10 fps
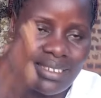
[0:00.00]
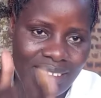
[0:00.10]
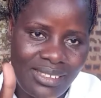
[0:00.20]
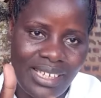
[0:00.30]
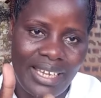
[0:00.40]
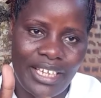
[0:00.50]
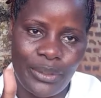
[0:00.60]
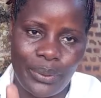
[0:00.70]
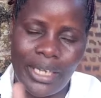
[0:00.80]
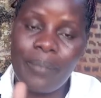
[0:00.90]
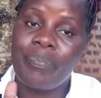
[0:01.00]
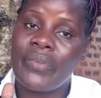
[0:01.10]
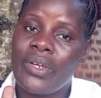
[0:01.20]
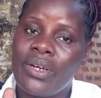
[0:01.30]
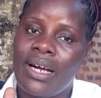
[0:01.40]
till the end, okay?
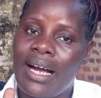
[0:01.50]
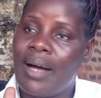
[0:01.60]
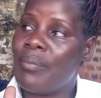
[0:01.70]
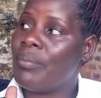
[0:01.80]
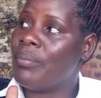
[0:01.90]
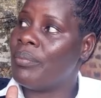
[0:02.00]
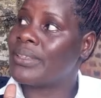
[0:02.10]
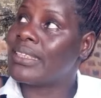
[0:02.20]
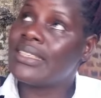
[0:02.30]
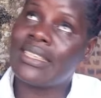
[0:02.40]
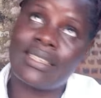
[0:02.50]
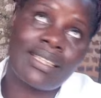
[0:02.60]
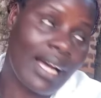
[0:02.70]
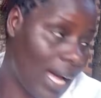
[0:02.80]
I'm sitting